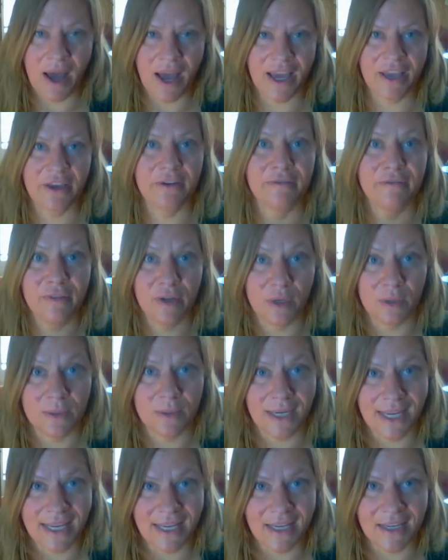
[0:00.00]
buy, you're
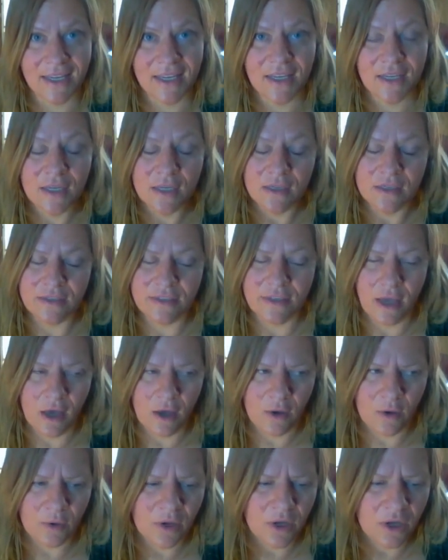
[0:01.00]
voting.
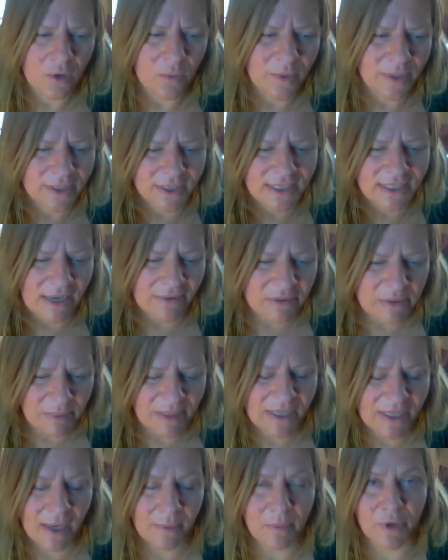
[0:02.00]
So we just have to
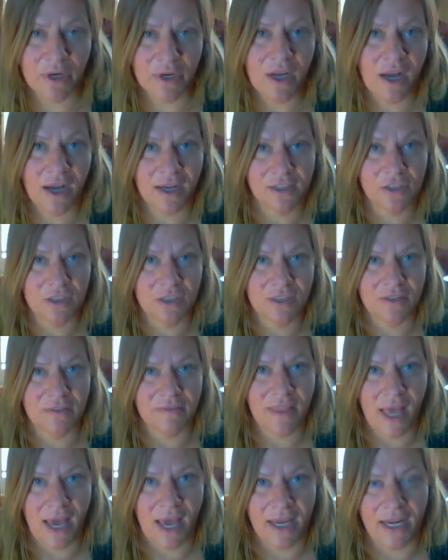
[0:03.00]
become more conscious
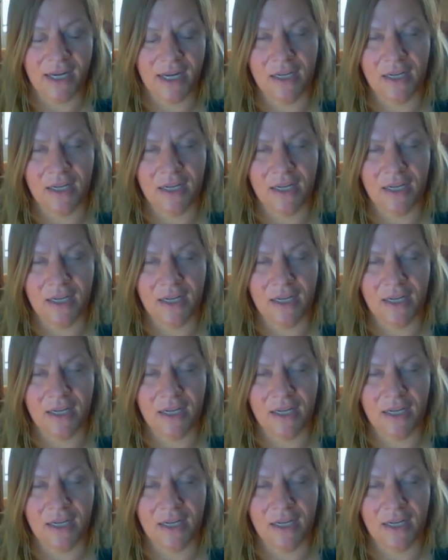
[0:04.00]
of that.